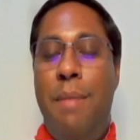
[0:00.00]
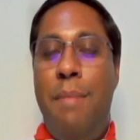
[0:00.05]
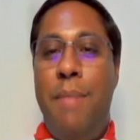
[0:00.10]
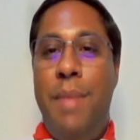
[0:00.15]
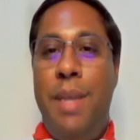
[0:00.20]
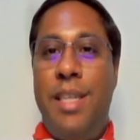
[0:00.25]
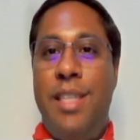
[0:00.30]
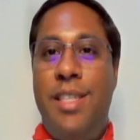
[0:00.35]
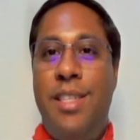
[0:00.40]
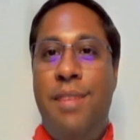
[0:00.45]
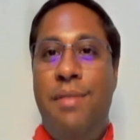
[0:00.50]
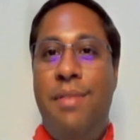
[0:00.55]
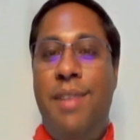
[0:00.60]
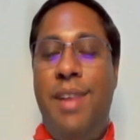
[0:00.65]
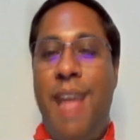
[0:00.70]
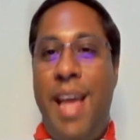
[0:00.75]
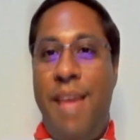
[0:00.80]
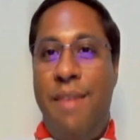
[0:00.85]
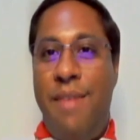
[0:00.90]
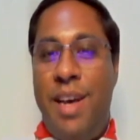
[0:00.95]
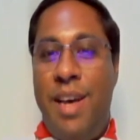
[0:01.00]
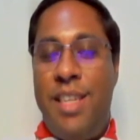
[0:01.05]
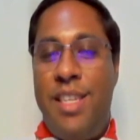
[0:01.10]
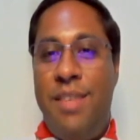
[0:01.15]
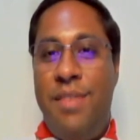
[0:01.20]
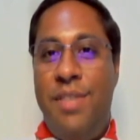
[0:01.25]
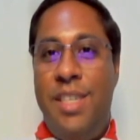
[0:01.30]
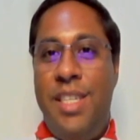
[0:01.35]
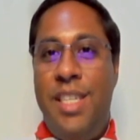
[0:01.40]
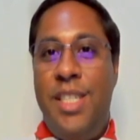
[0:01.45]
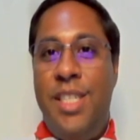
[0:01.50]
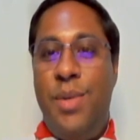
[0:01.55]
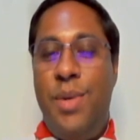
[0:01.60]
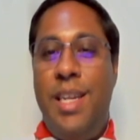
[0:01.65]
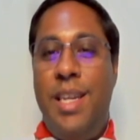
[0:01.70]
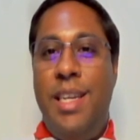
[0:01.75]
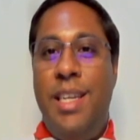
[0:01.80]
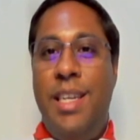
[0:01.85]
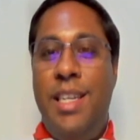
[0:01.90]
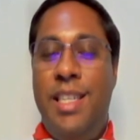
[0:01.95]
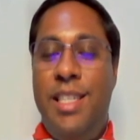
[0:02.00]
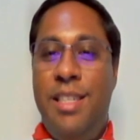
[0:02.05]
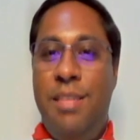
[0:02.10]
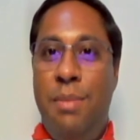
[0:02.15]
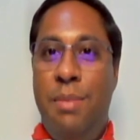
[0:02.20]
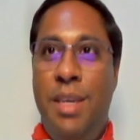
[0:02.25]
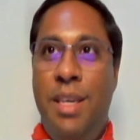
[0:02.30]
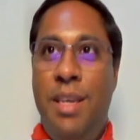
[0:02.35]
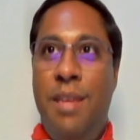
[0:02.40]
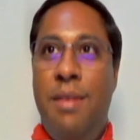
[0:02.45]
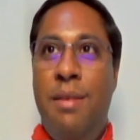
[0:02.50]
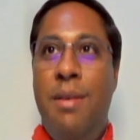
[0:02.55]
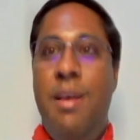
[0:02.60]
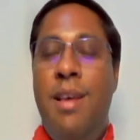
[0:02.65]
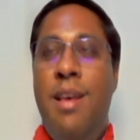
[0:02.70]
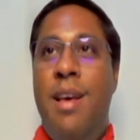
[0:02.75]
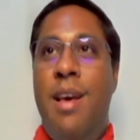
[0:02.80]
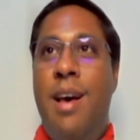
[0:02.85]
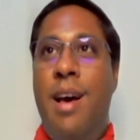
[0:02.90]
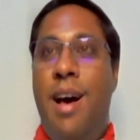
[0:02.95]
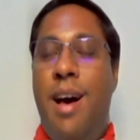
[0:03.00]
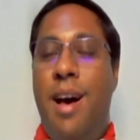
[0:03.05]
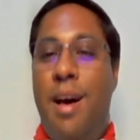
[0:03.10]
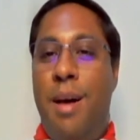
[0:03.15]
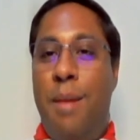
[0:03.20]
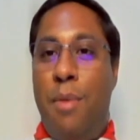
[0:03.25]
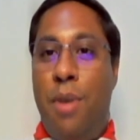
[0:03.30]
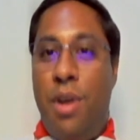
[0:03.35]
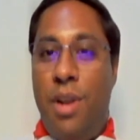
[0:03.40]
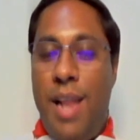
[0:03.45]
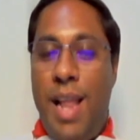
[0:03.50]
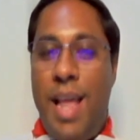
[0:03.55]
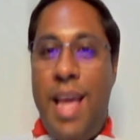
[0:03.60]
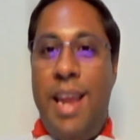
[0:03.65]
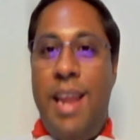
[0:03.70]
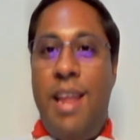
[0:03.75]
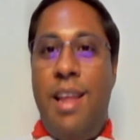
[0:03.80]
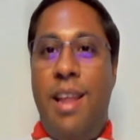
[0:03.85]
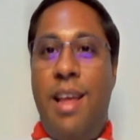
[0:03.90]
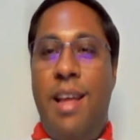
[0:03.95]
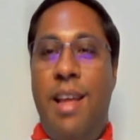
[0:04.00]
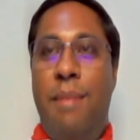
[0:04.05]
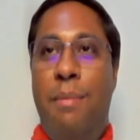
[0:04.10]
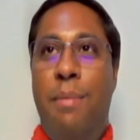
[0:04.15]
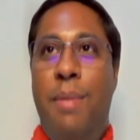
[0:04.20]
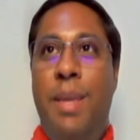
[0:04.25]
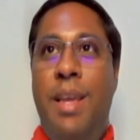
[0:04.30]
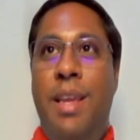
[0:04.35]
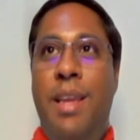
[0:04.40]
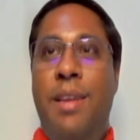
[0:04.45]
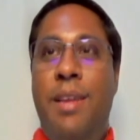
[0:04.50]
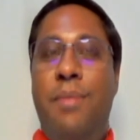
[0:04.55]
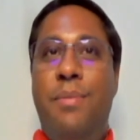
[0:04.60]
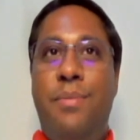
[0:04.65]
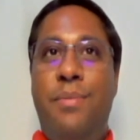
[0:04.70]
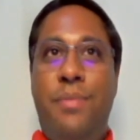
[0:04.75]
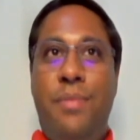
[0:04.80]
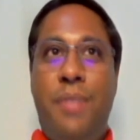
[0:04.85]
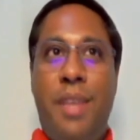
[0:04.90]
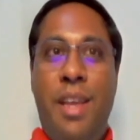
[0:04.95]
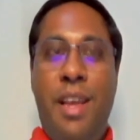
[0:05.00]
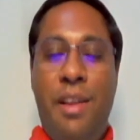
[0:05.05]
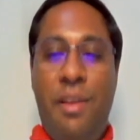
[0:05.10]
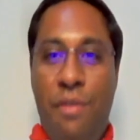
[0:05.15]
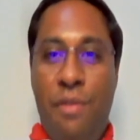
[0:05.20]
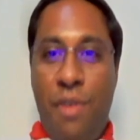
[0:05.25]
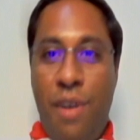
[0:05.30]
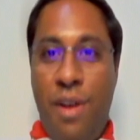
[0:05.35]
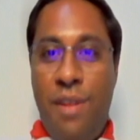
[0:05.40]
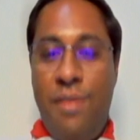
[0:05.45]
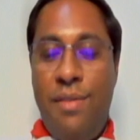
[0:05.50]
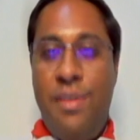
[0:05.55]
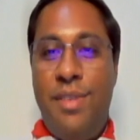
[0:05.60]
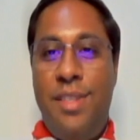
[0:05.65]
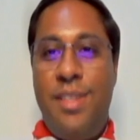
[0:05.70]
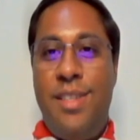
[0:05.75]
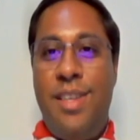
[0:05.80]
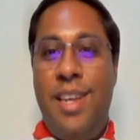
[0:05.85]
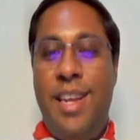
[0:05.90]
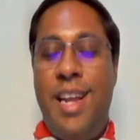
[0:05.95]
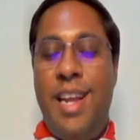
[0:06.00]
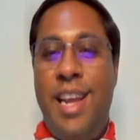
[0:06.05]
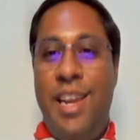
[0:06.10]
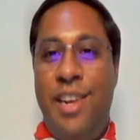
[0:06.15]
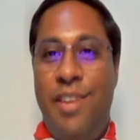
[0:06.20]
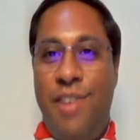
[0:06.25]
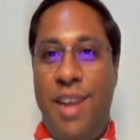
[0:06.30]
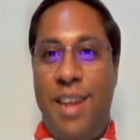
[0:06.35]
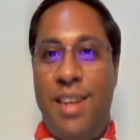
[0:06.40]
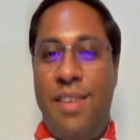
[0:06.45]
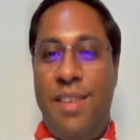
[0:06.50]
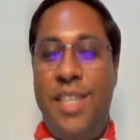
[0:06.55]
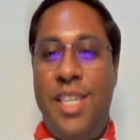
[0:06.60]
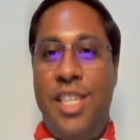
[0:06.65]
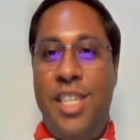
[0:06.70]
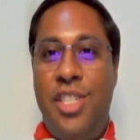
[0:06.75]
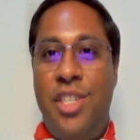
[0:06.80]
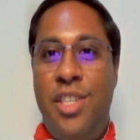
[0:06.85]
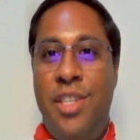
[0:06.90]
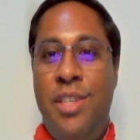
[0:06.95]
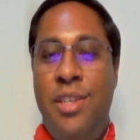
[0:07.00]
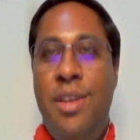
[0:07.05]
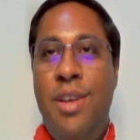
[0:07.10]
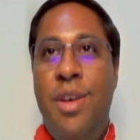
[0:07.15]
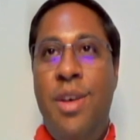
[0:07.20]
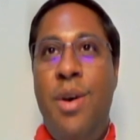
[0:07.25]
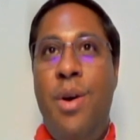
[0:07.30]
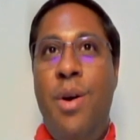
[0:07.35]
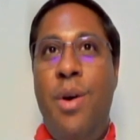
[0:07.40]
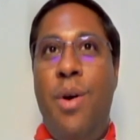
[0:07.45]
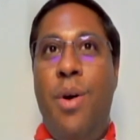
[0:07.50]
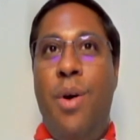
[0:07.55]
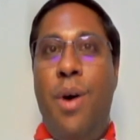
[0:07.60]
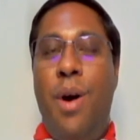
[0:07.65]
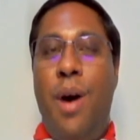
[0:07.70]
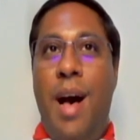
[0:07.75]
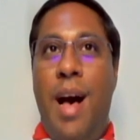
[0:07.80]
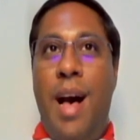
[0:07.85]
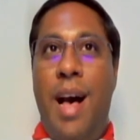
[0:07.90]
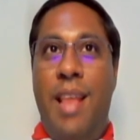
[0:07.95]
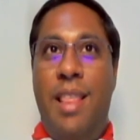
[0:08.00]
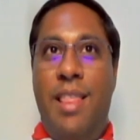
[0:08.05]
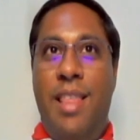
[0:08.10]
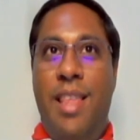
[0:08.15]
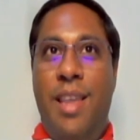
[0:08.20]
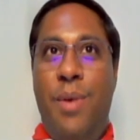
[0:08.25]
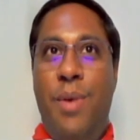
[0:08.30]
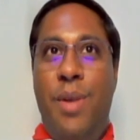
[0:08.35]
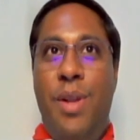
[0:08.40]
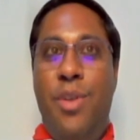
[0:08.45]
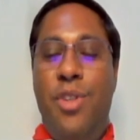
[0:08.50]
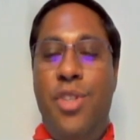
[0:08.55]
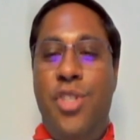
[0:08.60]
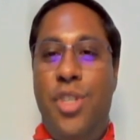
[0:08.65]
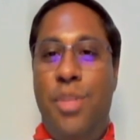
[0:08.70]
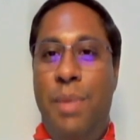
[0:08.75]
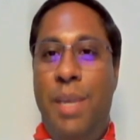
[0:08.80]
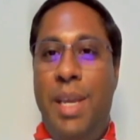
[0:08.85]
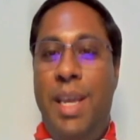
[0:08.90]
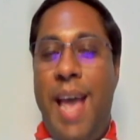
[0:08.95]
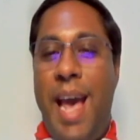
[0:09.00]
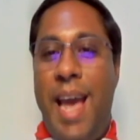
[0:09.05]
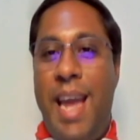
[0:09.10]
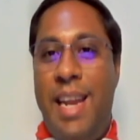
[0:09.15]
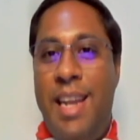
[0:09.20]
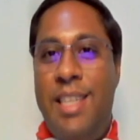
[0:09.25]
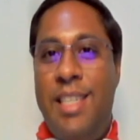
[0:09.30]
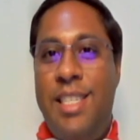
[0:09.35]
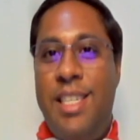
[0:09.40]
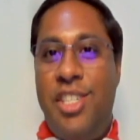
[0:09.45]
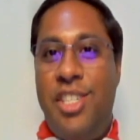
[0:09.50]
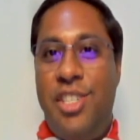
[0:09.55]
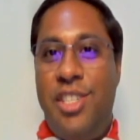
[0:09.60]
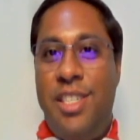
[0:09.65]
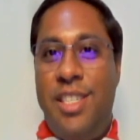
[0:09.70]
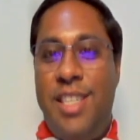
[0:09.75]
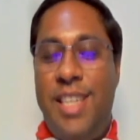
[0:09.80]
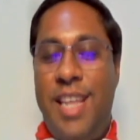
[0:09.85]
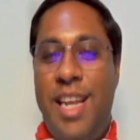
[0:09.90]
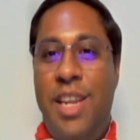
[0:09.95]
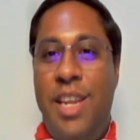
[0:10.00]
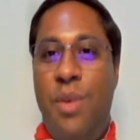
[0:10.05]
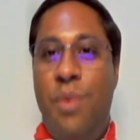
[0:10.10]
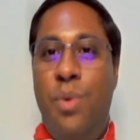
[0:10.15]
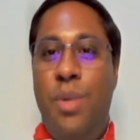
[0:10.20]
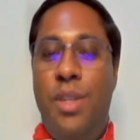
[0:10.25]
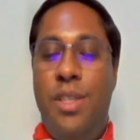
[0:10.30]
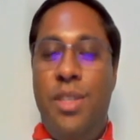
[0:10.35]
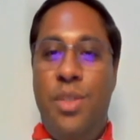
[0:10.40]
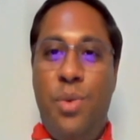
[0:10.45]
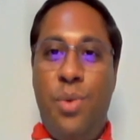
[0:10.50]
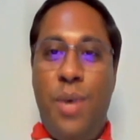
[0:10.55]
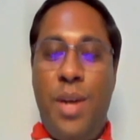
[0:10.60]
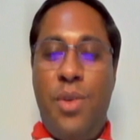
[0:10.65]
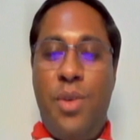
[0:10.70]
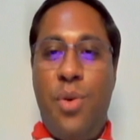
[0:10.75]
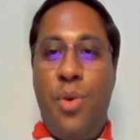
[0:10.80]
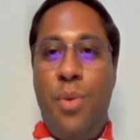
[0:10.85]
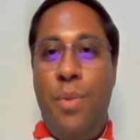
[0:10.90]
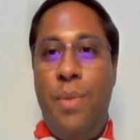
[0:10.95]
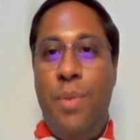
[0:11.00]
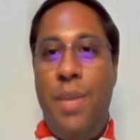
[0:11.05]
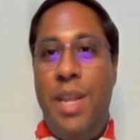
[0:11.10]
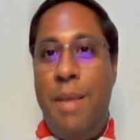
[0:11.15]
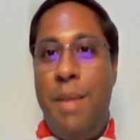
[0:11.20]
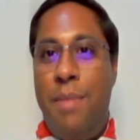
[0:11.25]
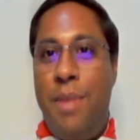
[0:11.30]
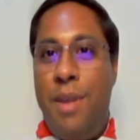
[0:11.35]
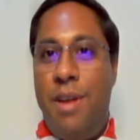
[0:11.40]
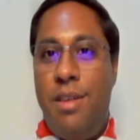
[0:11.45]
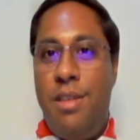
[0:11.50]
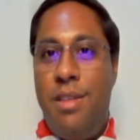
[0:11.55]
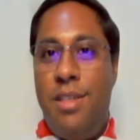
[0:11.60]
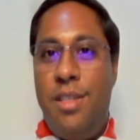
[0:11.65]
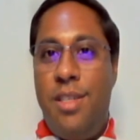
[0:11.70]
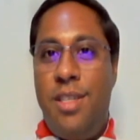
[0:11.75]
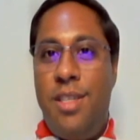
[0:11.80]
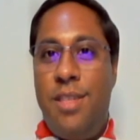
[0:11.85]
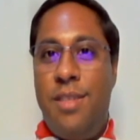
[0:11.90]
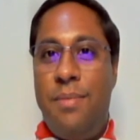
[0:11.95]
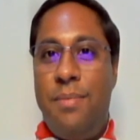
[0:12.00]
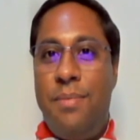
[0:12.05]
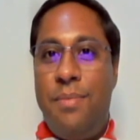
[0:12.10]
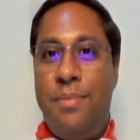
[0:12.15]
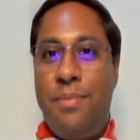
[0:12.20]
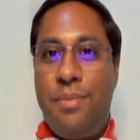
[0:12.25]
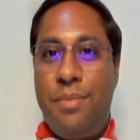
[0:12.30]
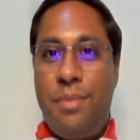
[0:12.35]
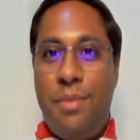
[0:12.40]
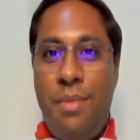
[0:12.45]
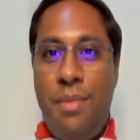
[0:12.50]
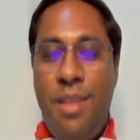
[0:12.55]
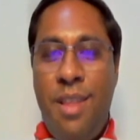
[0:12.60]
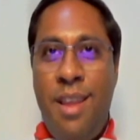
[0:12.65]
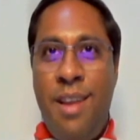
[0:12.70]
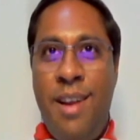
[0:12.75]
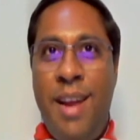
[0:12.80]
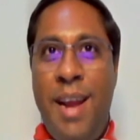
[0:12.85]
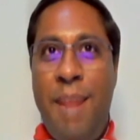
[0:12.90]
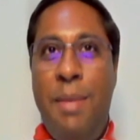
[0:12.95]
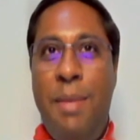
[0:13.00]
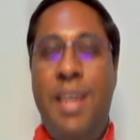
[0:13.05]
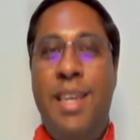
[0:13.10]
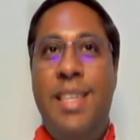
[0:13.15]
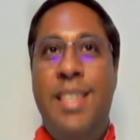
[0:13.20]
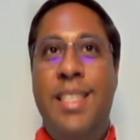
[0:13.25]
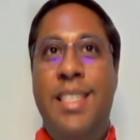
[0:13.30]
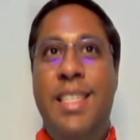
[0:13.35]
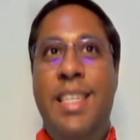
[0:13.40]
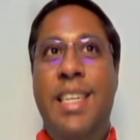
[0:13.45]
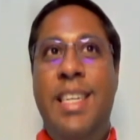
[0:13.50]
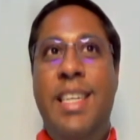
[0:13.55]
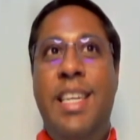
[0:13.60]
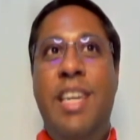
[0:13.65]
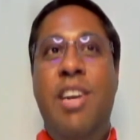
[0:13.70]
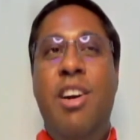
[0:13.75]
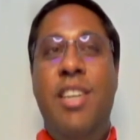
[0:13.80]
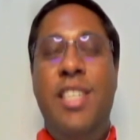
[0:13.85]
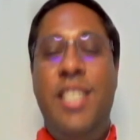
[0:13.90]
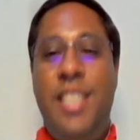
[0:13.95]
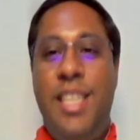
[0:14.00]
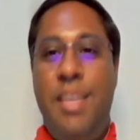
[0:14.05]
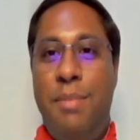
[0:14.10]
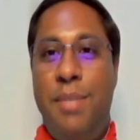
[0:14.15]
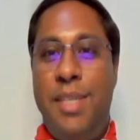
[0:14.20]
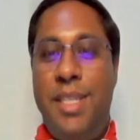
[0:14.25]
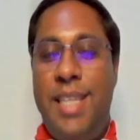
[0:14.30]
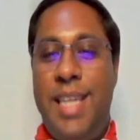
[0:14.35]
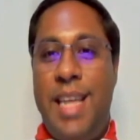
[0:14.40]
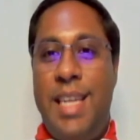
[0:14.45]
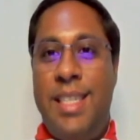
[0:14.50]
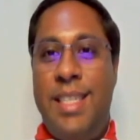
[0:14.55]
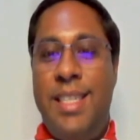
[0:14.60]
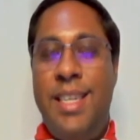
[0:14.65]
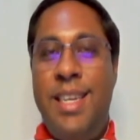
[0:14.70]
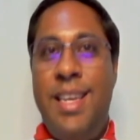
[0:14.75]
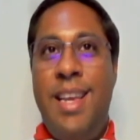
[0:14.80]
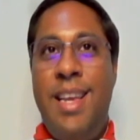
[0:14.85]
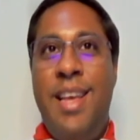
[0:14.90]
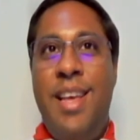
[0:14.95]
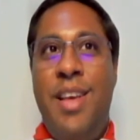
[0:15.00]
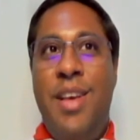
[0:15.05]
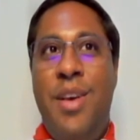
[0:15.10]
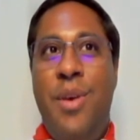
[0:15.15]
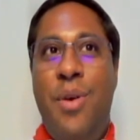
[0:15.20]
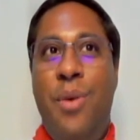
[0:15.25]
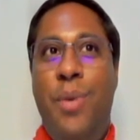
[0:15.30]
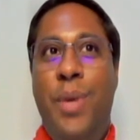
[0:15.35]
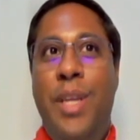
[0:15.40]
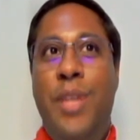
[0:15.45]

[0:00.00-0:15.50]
mix of live activities where they need to be um, online and be involved in an interactive session, and there will also be guided sessions that they will do at home with their parents right because the the concept is that we